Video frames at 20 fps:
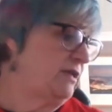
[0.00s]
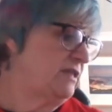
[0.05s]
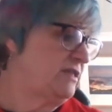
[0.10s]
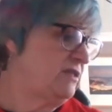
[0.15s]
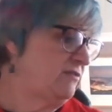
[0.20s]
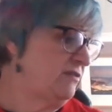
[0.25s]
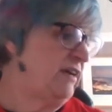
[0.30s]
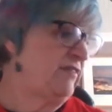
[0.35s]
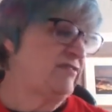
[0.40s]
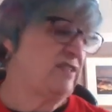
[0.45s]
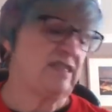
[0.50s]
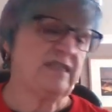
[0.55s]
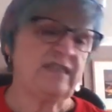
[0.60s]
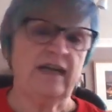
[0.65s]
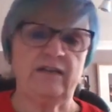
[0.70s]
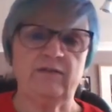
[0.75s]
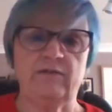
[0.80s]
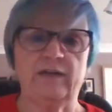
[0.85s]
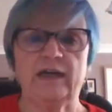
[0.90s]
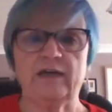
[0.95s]
I don't have to
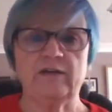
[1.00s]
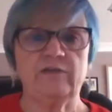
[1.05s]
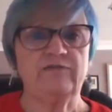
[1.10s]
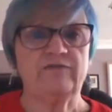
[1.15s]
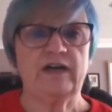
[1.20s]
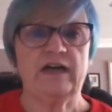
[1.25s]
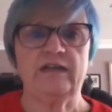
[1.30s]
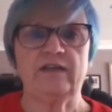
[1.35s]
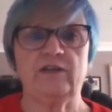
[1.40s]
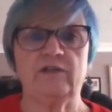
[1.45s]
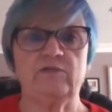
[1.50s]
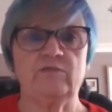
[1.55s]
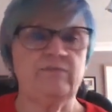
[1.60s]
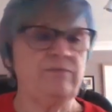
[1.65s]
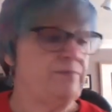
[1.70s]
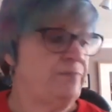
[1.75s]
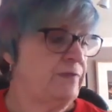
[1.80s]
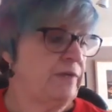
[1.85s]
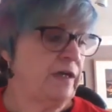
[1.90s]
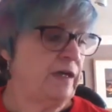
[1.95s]
tell you they're good value
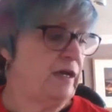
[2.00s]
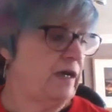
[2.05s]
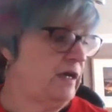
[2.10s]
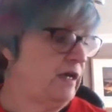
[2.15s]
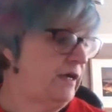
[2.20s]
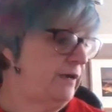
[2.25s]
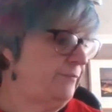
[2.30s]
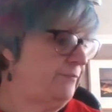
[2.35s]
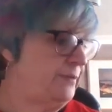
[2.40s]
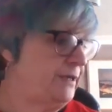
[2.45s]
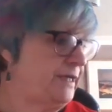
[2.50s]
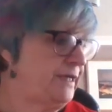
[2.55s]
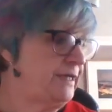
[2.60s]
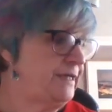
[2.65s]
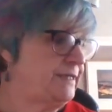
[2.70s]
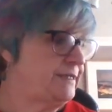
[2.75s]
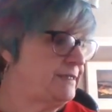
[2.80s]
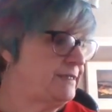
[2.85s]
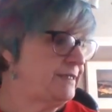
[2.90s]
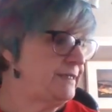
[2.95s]

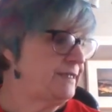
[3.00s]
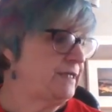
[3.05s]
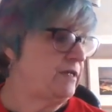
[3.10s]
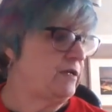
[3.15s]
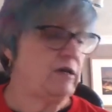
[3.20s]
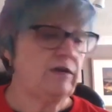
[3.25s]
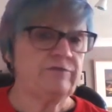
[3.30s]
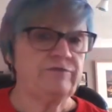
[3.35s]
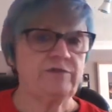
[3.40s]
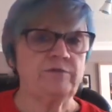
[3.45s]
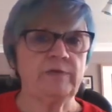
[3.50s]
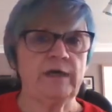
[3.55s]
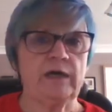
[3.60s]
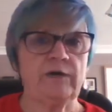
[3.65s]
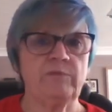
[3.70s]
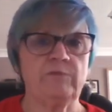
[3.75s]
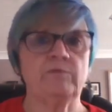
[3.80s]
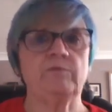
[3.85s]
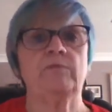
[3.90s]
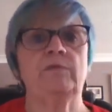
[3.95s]
because a lot of you
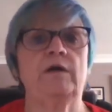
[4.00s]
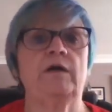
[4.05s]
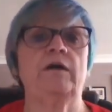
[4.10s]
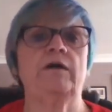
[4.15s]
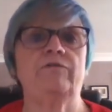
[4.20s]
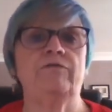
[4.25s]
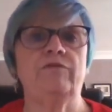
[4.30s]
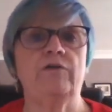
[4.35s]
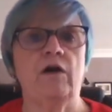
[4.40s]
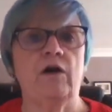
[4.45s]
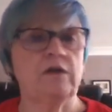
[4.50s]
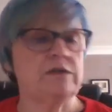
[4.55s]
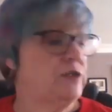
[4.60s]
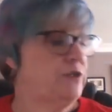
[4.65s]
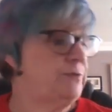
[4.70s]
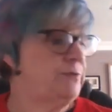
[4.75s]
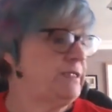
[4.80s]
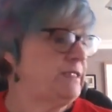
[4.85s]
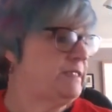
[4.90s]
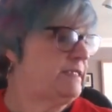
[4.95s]
know I've got
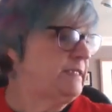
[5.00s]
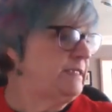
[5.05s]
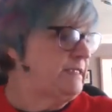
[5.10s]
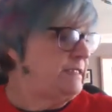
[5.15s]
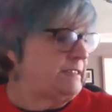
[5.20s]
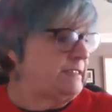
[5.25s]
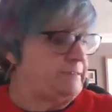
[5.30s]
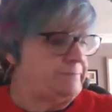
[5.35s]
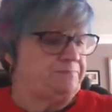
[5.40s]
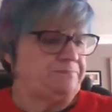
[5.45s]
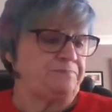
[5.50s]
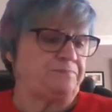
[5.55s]
Sweet Dixie.